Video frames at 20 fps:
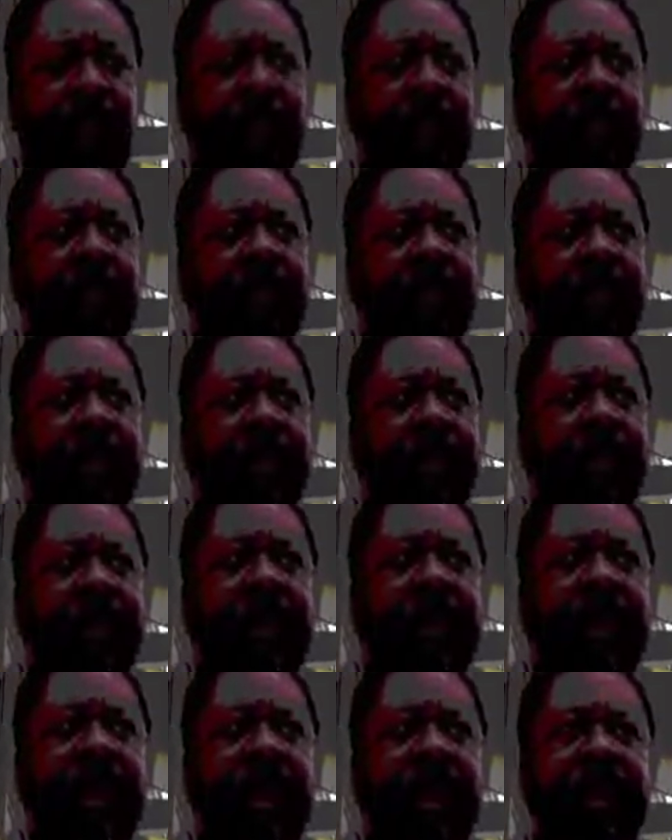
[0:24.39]
You know,
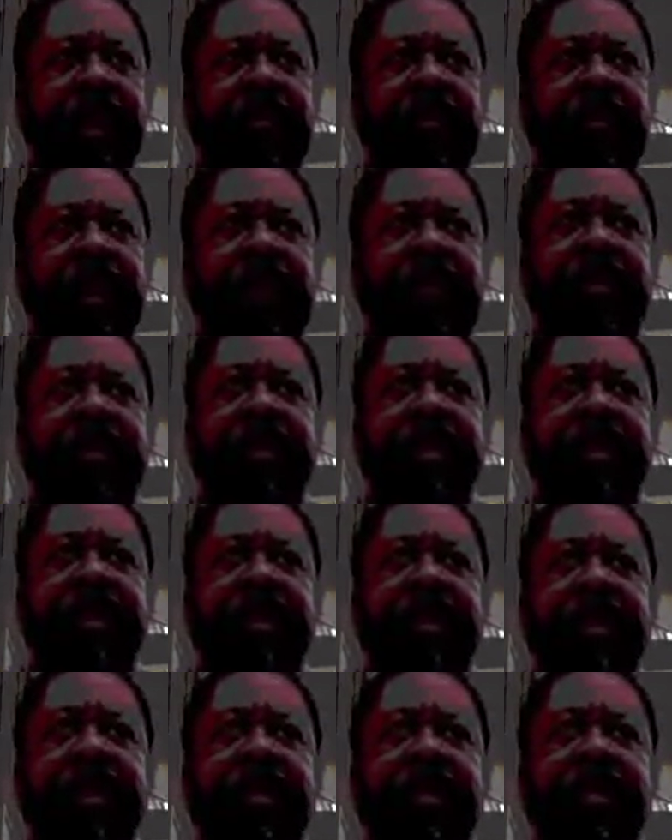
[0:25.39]
as we have been
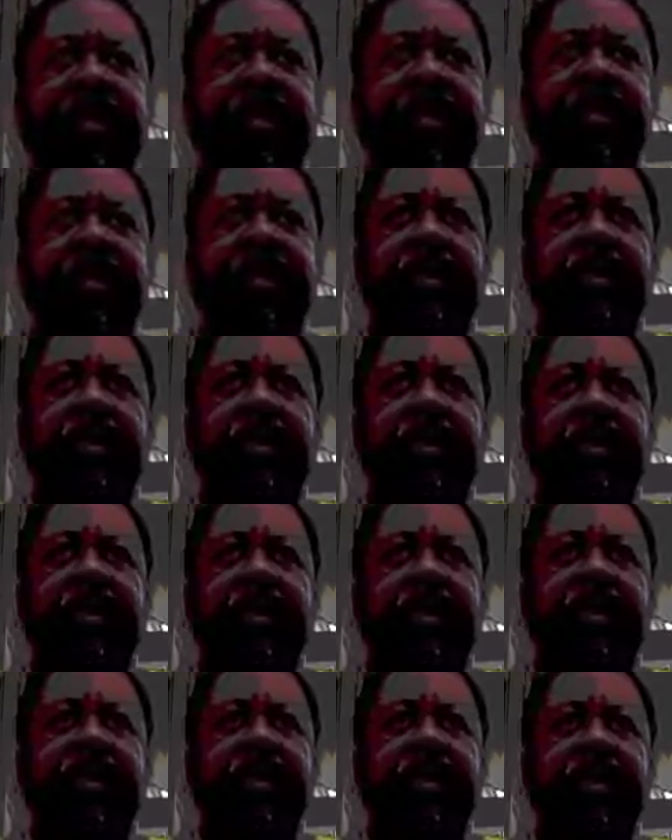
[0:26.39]
uh,
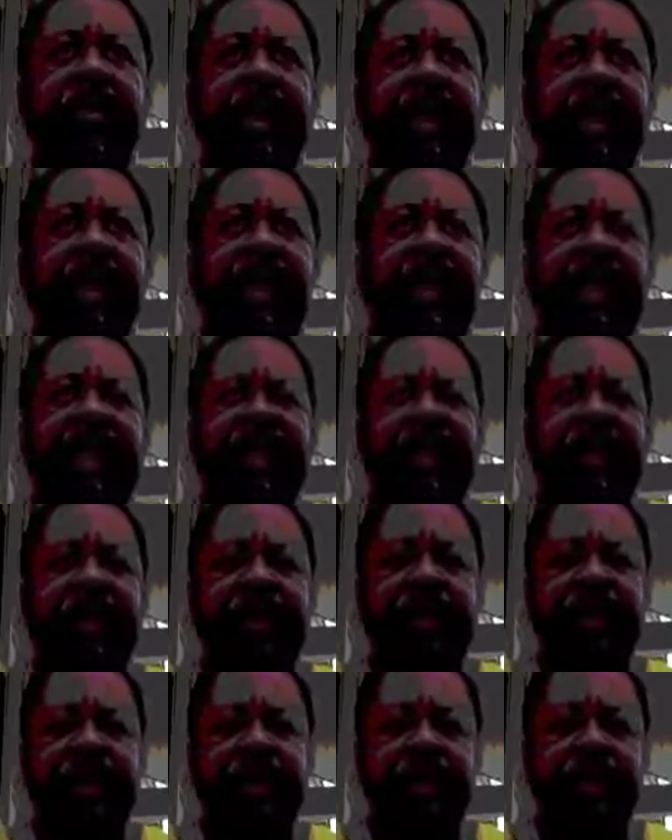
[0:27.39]
allotted to
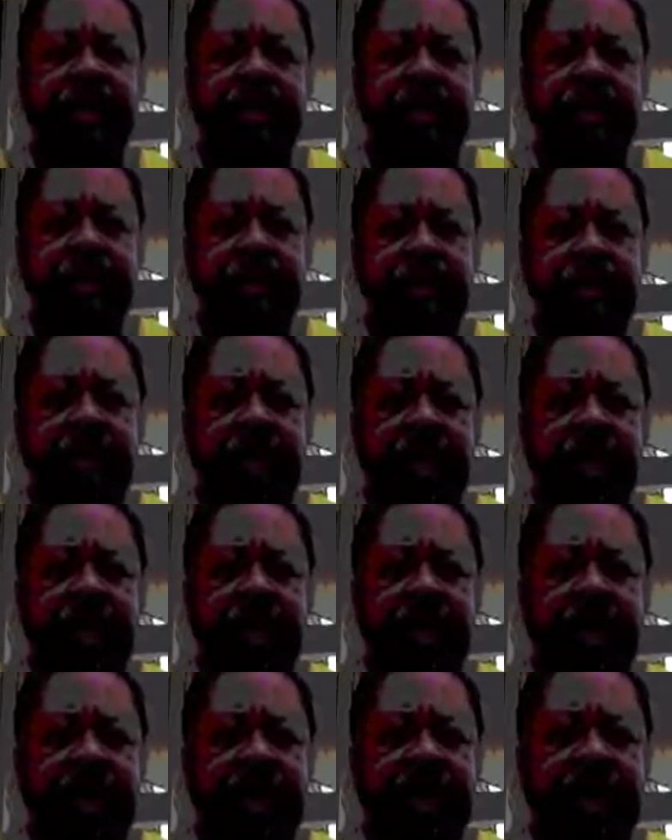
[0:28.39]
do,
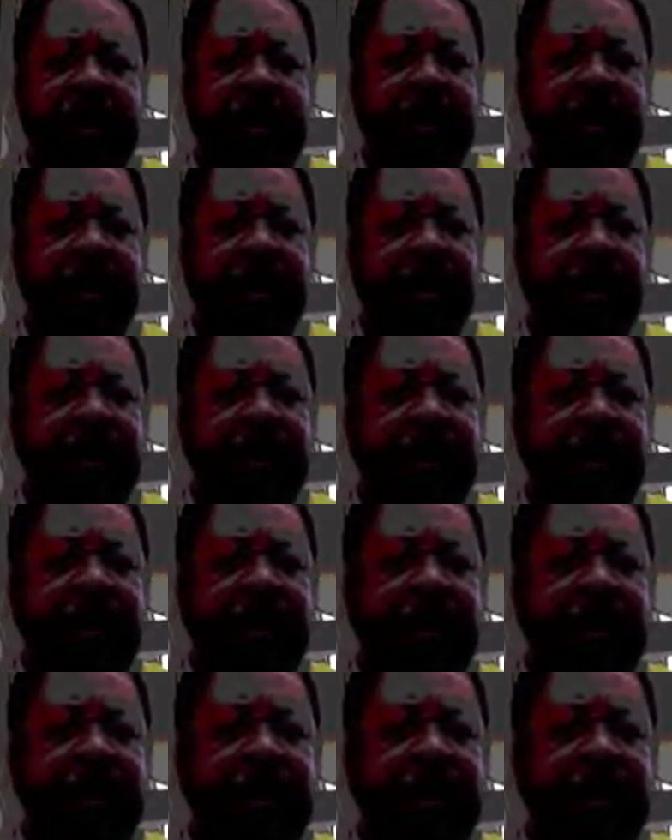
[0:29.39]
to Yahweh
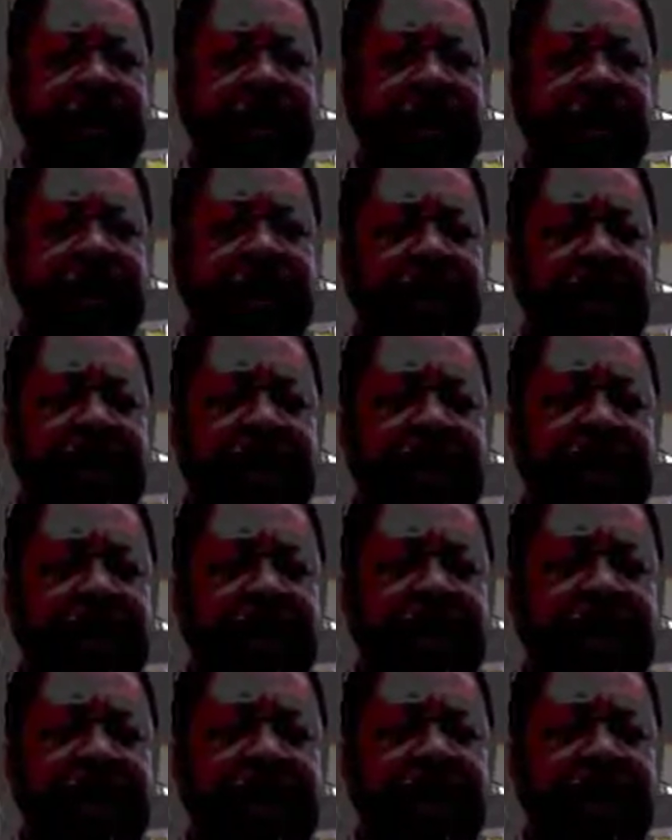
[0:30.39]
Ba'ashim Shai
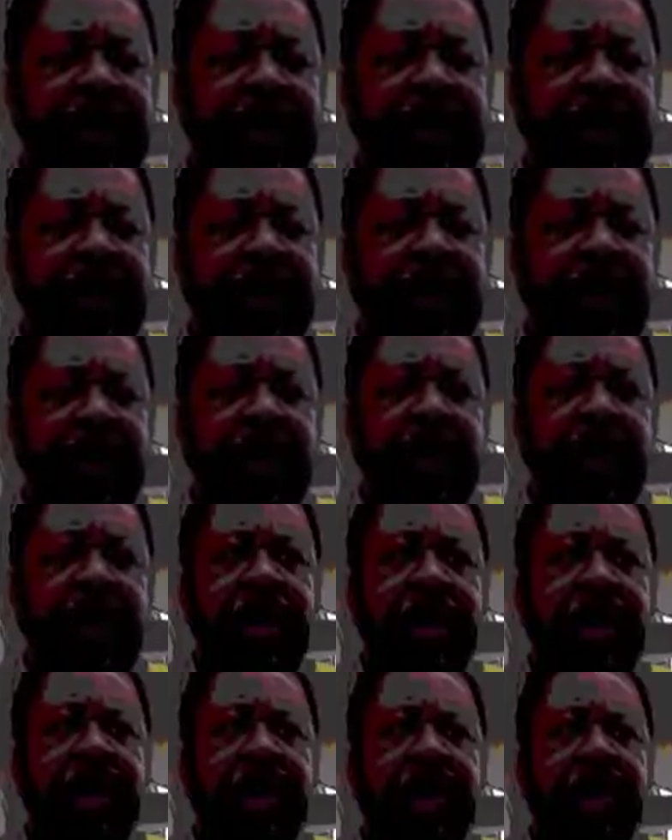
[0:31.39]
come back
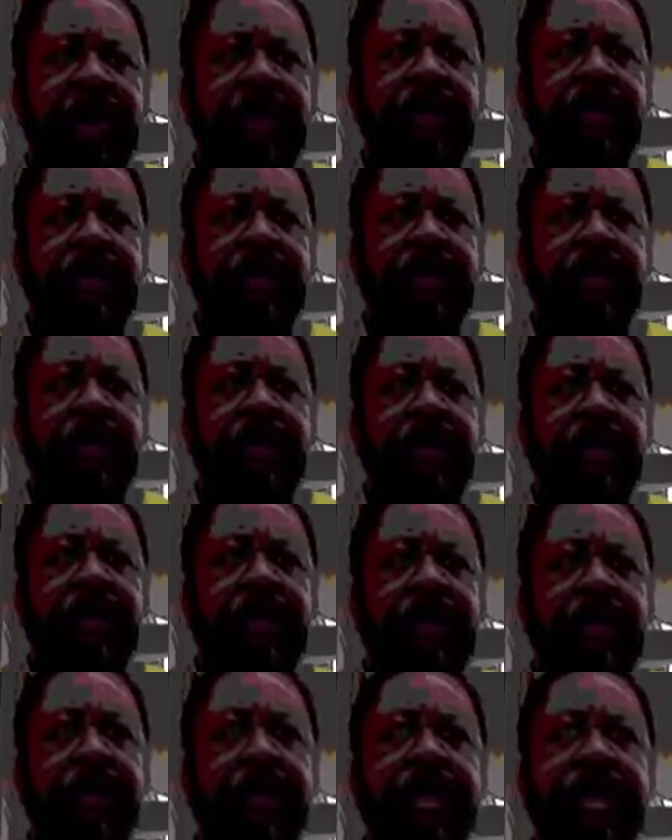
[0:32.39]
you know,
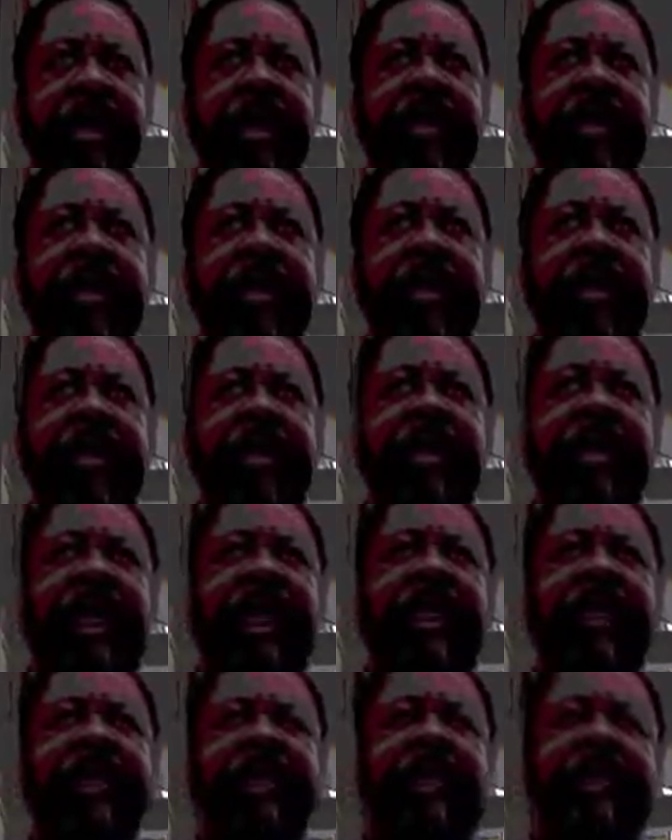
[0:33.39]
we have been
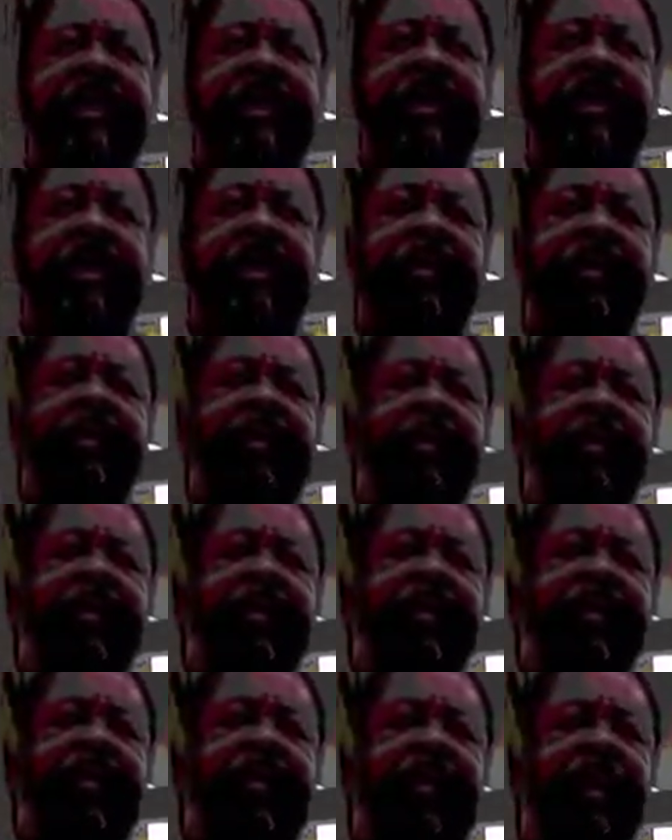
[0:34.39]
lauded to be servants
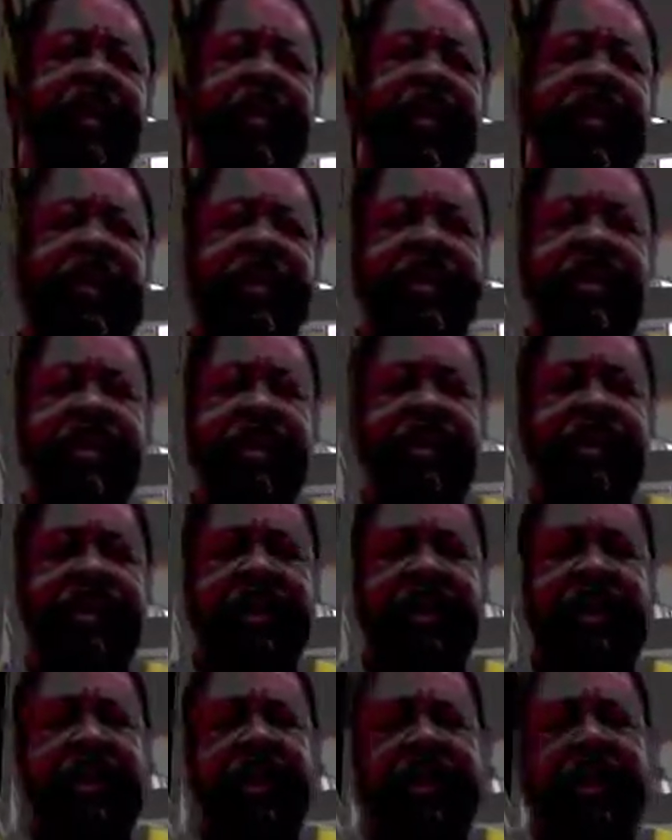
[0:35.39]
for Yahweh Shem
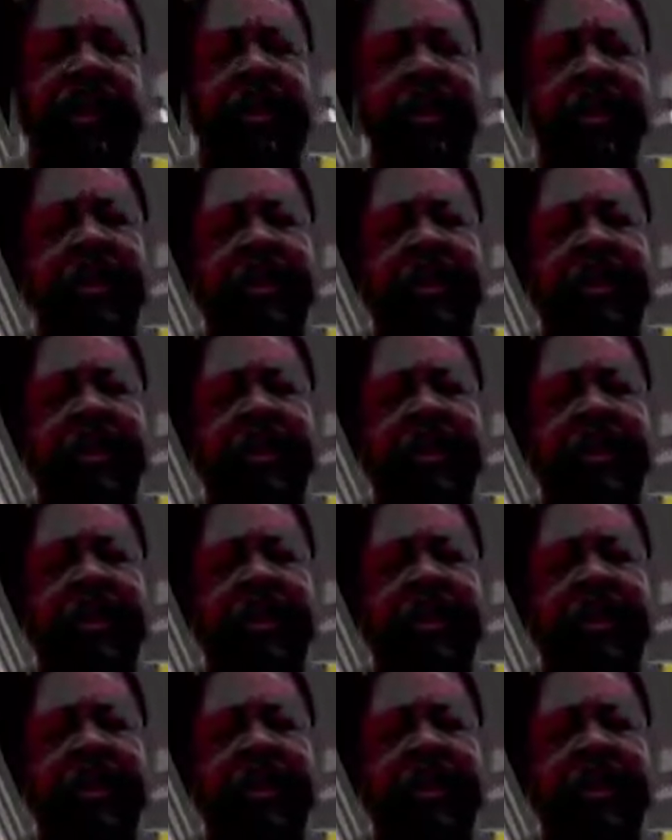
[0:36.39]
Yahushai.